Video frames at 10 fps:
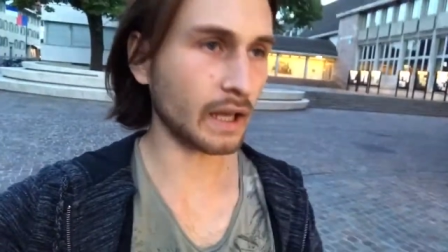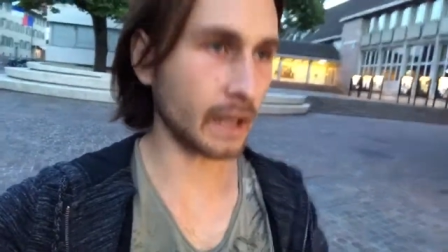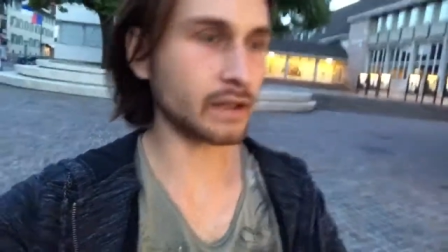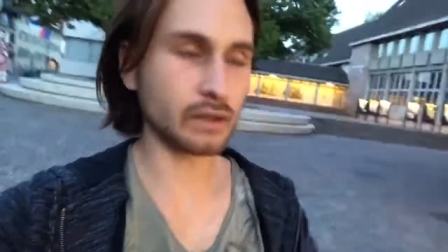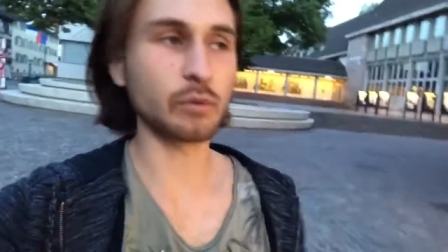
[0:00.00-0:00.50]

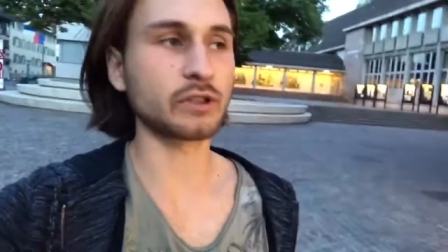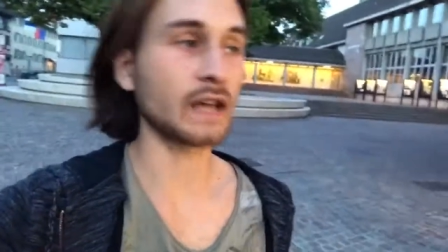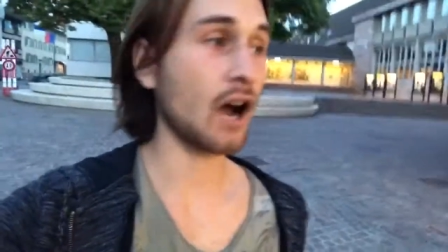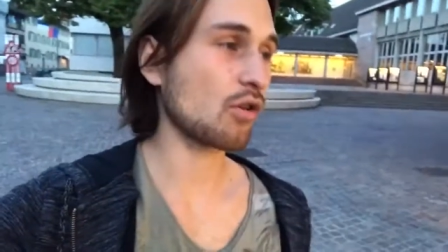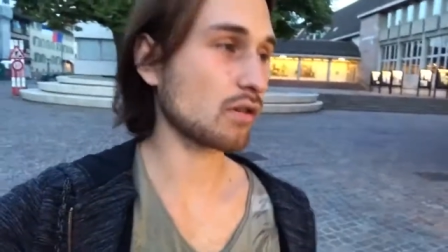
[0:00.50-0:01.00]
and but
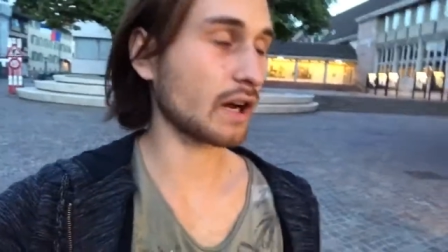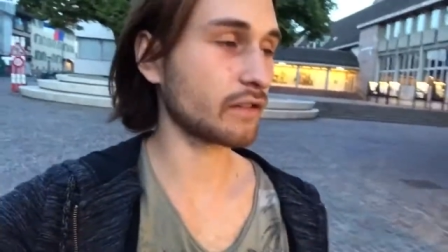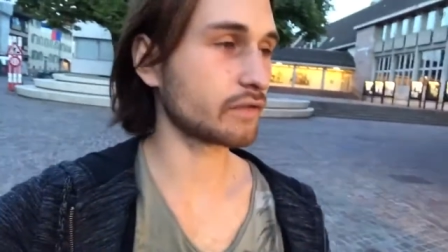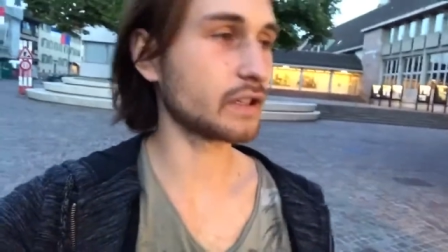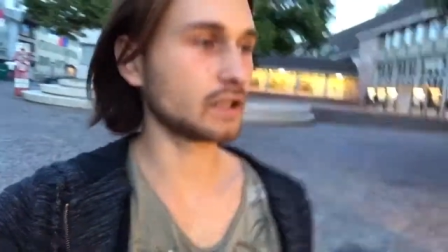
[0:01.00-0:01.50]
now I
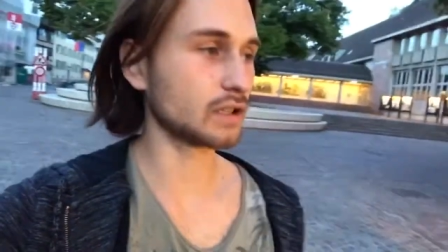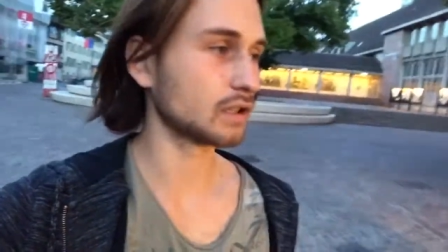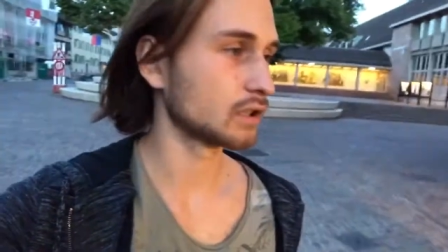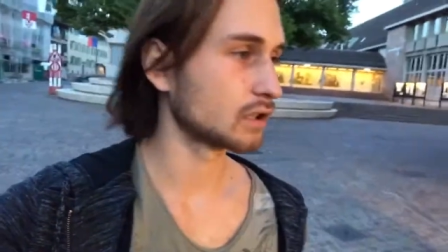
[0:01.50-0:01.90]
feel